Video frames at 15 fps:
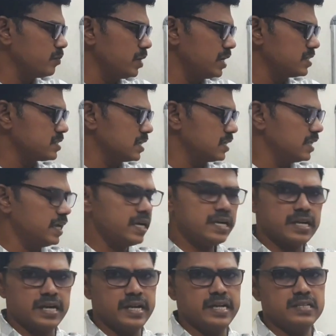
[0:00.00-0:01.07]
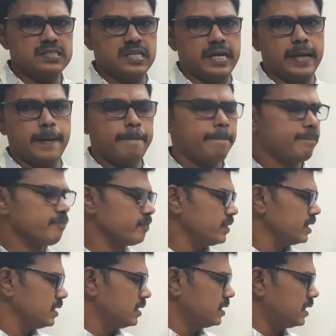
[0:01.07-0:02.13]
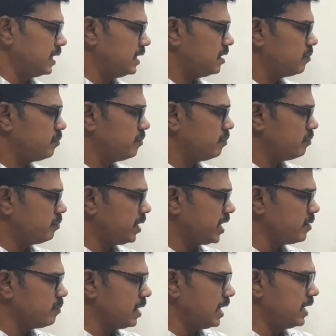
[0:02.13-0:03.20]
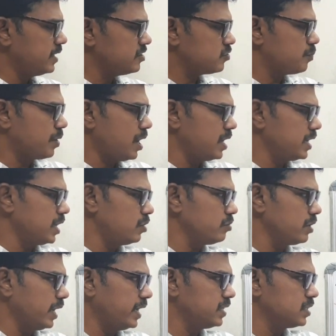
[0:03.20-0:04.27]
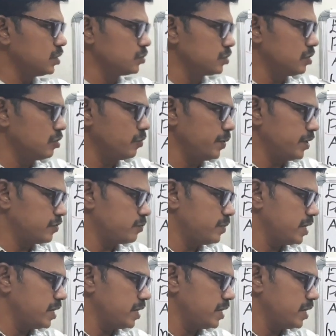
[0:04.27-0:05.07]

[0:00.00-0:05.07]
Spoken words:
balance on the credit side, right? Buy balance brought down 9,000 rupees.